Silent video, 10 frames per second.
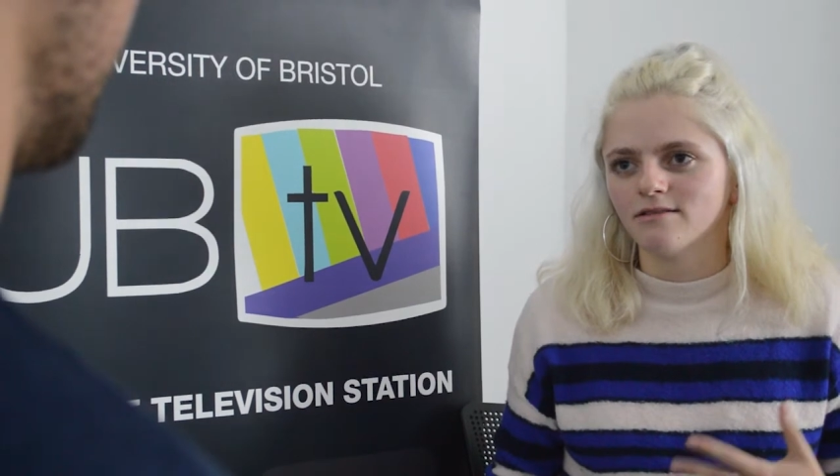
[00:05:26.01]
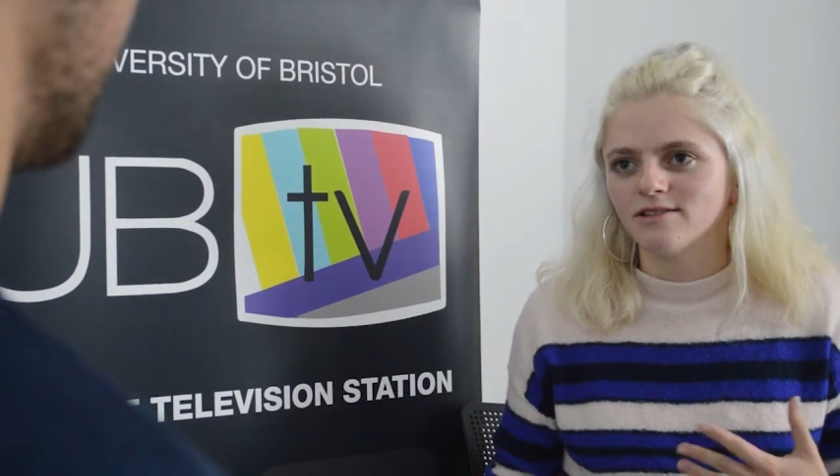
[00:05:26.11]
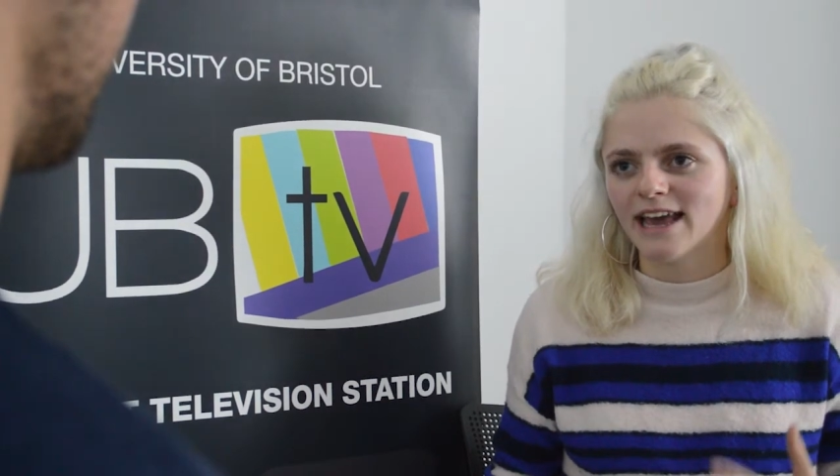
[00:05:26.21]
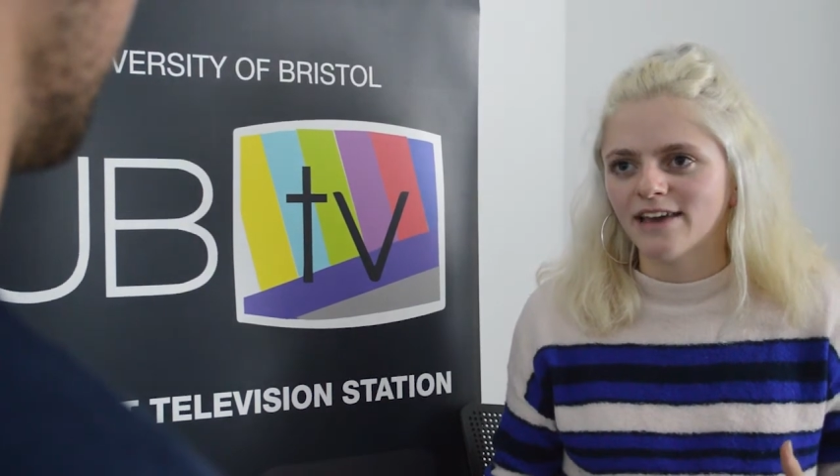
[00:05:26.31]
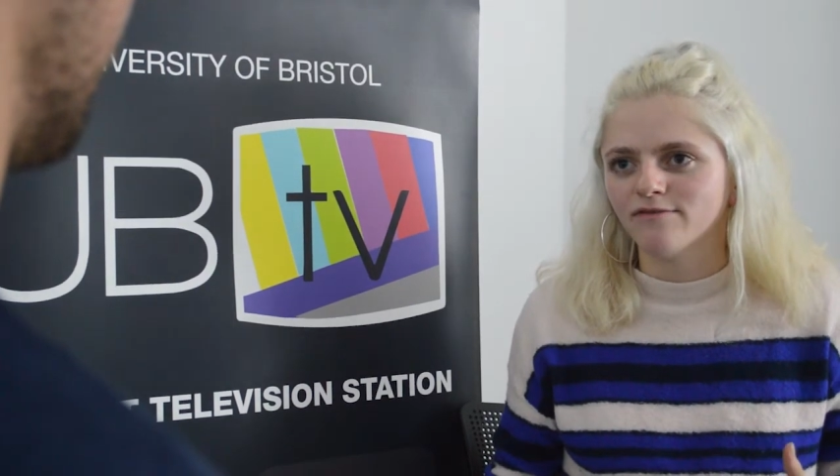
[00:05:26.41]

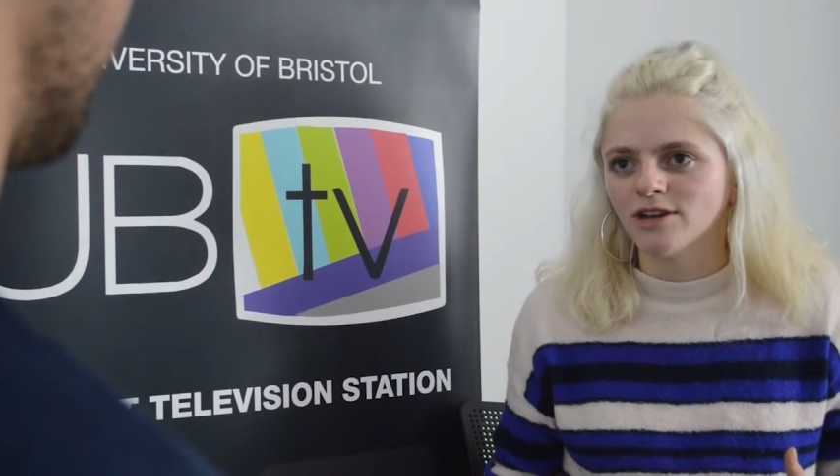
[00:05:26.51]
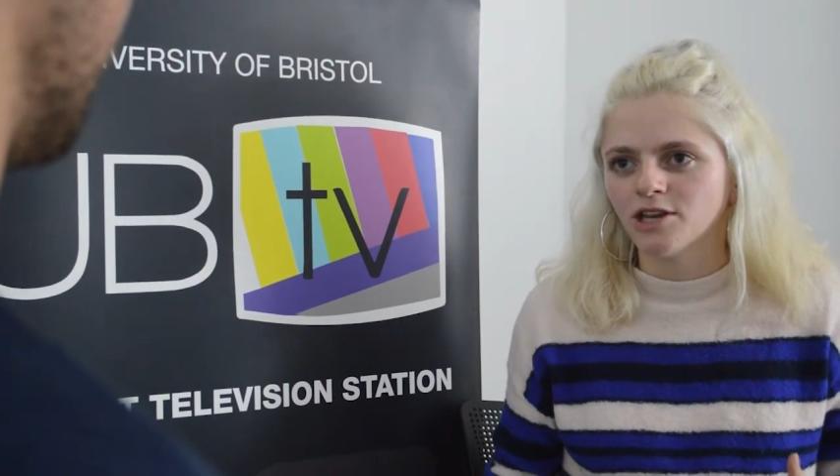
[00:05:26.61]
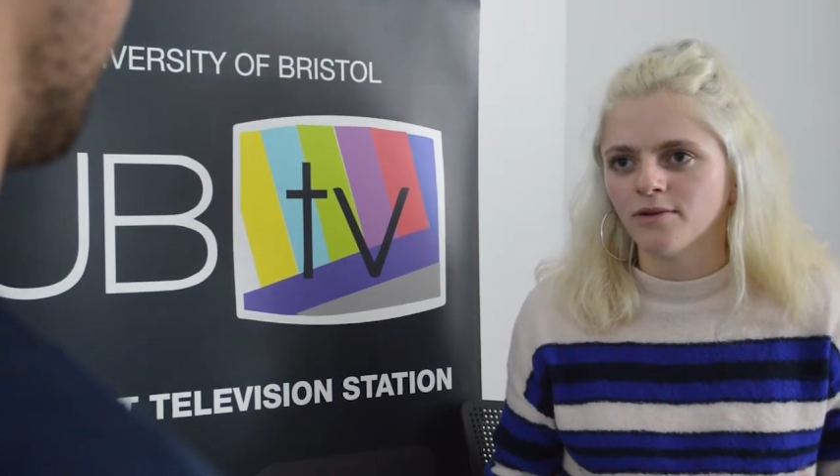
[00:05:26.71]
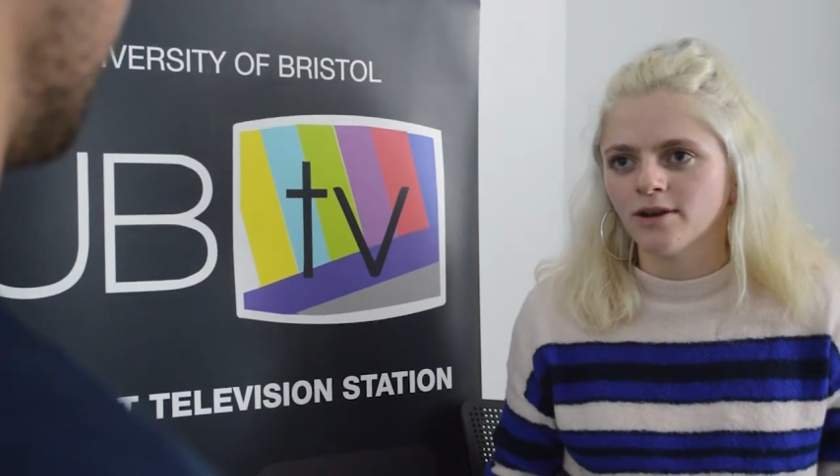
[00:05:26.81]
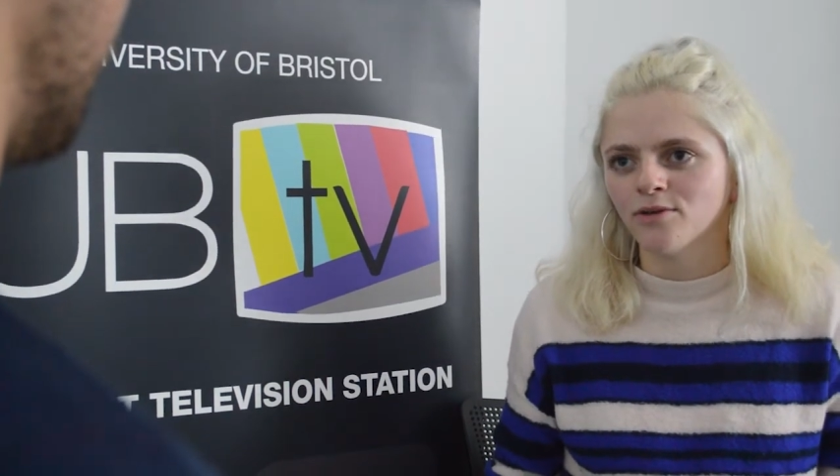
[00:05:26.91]
safe when you
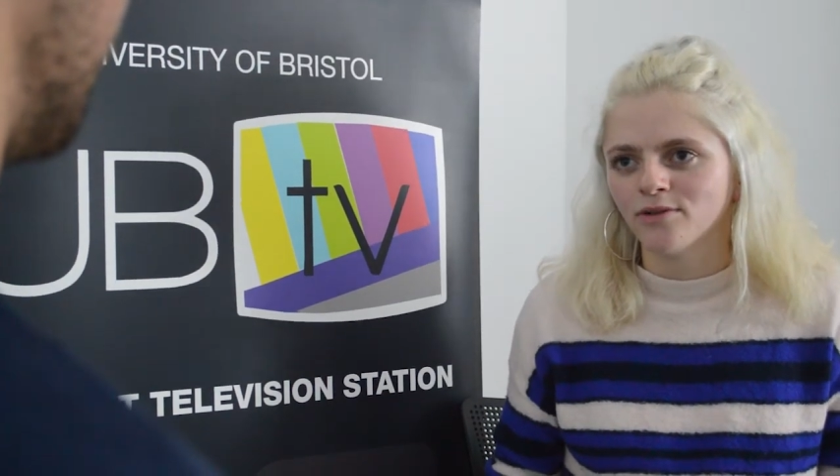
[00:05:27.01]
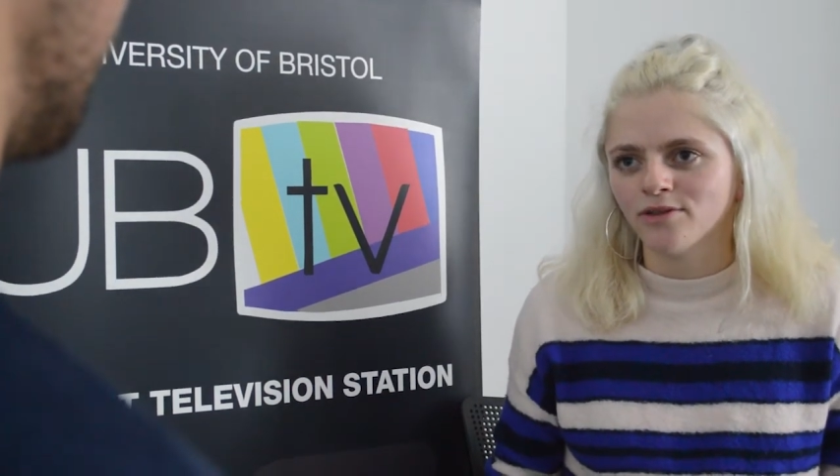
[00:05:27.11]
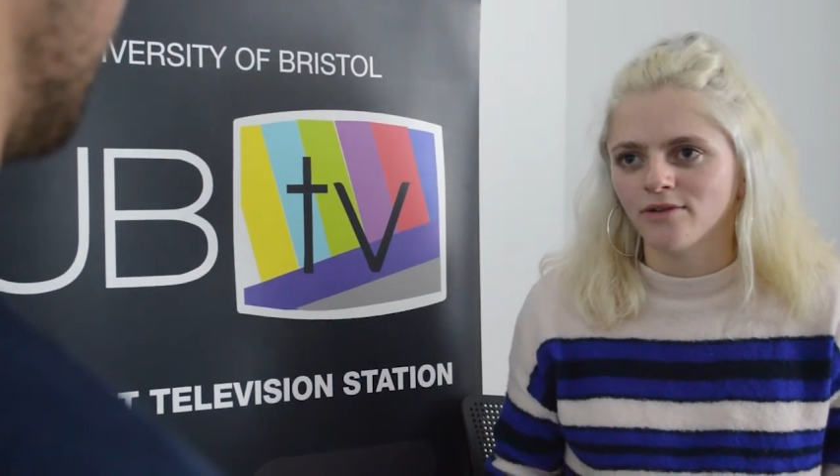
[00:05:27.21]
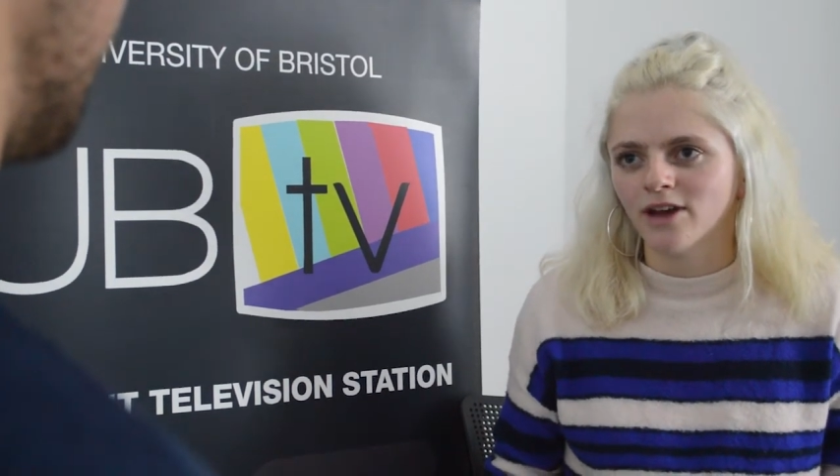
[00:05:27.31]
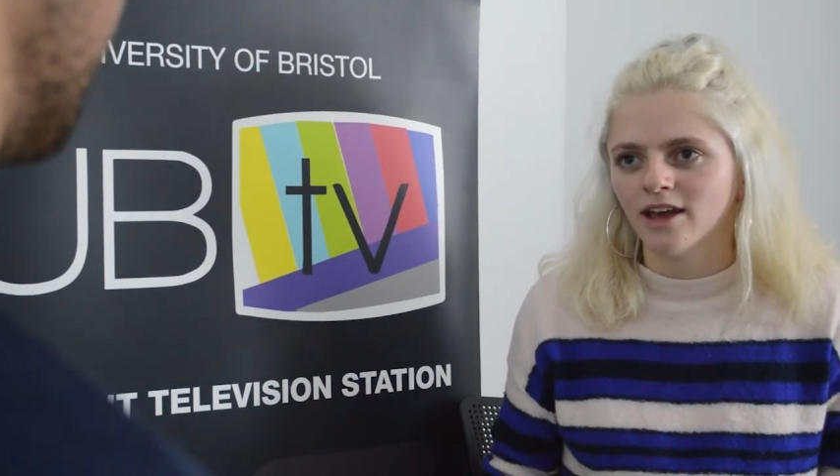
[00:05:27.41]
were in North
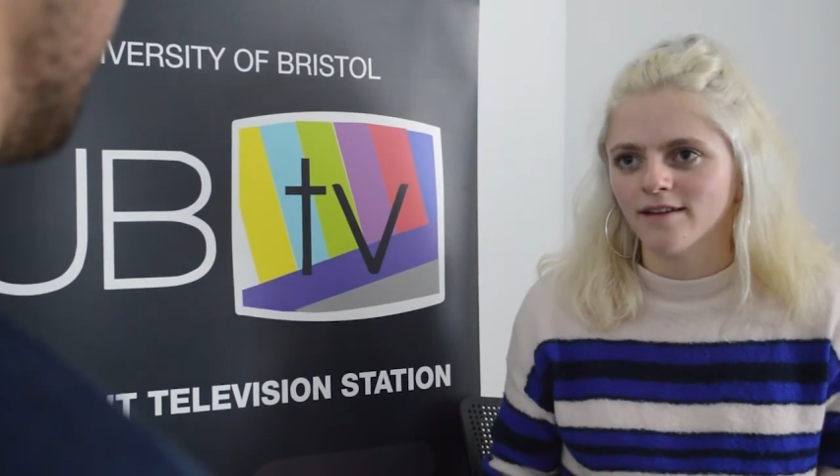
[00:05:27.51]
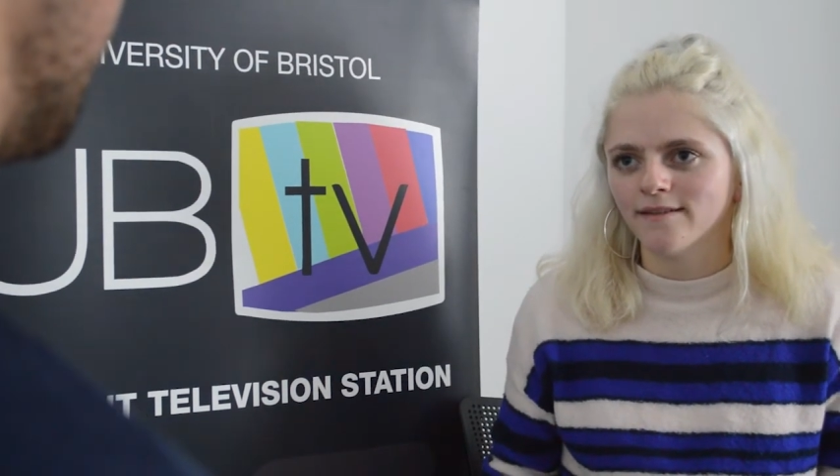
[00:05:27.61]
Korea?